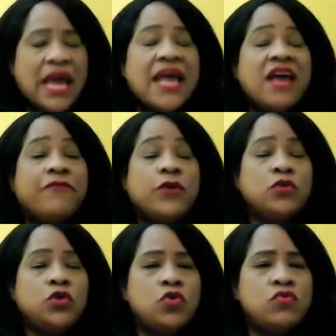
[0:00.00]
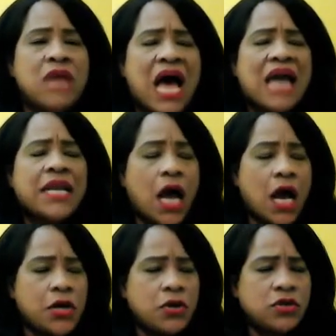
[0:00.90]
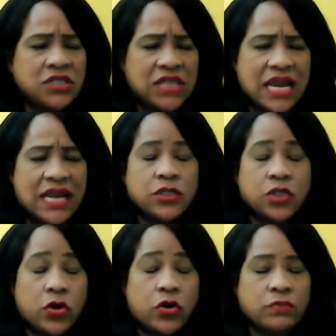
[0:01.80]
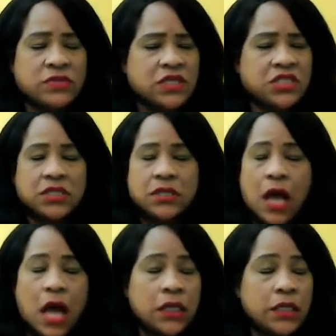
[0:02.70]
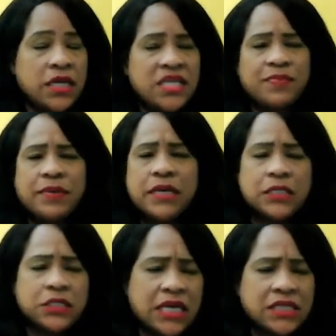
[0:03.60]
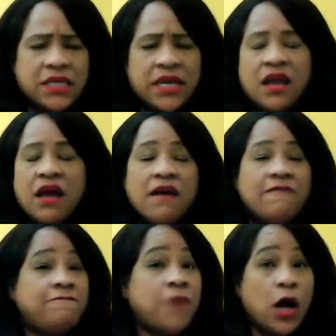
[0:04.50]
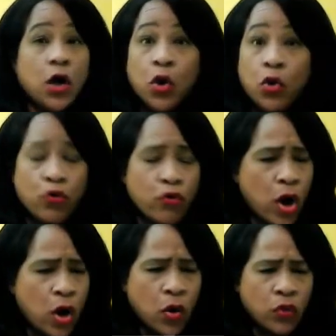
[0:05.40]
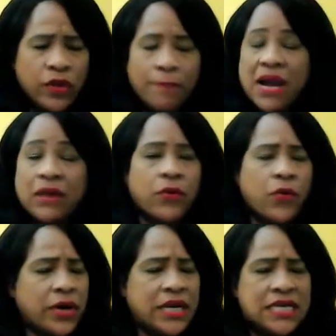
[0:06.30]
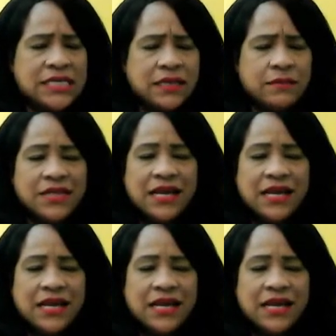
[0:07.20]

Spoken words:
If you do not understand terms such as colonies, pH testing, fungal growth, microorganisms,